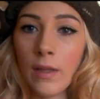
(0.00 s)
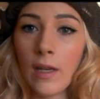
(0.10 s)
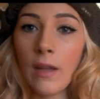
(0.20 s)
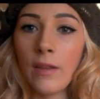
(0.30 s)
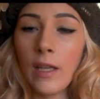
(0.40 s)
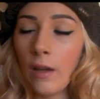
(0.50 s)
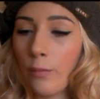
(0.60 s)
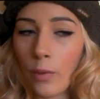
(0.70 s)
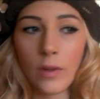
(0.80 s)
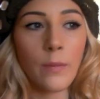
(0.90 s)
and I think I've
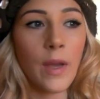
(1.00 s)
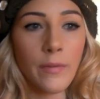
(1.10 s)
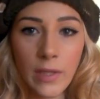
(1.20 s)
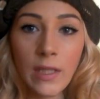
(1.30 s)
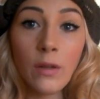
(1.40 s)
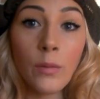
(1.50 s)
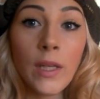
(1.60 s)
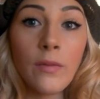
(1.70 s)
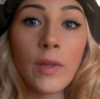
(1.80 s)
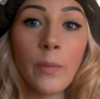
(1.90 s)
worn them every single
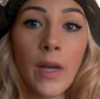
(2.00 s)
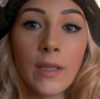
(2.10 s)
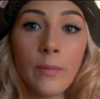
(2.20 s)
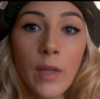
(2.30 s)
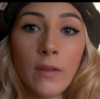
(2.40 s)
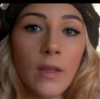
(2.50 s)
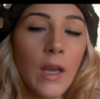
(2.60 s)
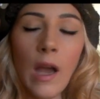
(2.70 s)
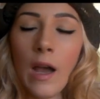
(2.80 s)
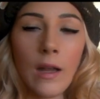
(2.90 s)
week for the past month
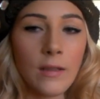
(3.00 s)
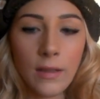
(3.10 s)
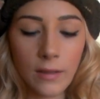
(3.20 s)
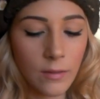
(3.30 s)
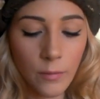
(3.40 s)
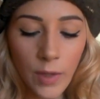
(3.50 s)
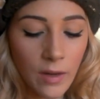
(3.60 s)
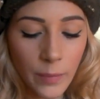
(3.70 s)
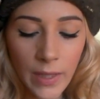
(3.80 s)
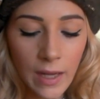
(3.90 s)
when
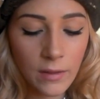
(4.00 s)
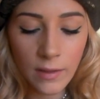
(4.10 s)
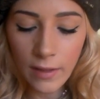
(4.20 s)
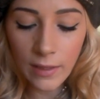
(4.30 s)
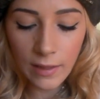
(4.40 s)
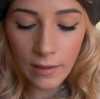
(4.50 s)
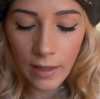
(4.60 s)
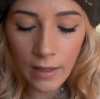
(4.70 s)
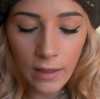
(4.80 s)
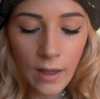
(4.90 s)
I've been out and things like
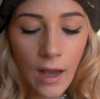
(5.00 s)
that.